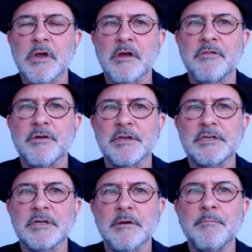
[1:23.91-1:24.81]
that
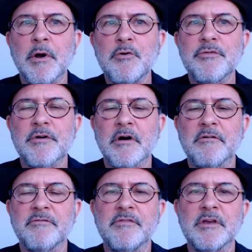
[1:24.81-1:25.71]
both
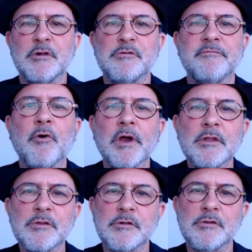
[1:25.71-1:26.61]
of these
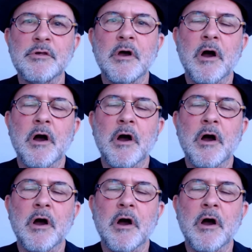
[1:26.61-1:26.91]
voices